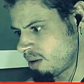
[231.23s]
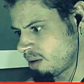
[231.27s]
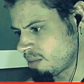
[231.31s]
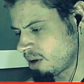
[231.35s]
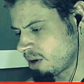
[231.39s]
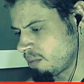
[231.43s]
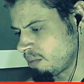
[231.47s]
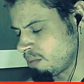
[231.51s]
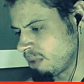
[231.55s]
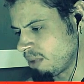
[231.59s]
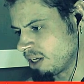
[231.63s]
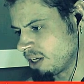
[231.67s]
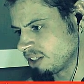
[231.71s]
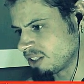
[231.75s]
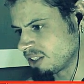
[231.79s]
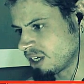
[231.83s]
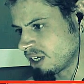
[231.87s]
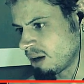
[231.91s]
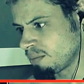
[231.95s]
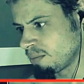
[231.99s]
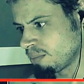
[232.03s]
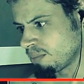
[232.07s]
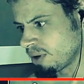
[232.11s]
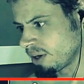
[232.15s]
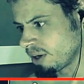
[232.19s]
I'm gonna mess
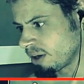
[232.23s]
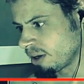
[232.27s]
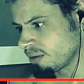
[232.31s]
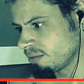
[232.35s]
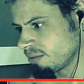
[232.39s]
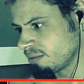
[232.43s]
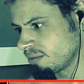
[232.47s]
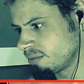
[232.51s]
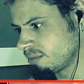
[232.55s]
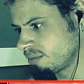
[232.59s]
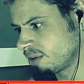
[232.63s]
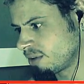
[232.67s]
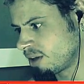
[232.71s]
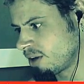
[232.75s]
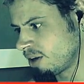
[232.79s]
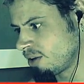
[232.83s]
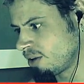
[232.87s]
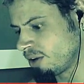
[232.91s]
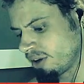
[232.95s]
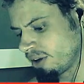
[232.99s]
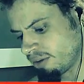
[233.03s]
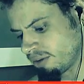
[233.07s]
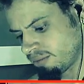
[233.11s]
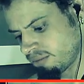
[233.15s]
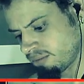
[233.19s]
up by
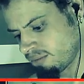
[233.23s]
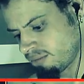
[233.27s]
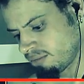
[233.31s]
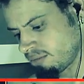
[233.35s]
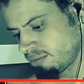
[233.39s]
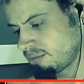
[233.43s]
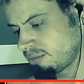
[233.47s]
killing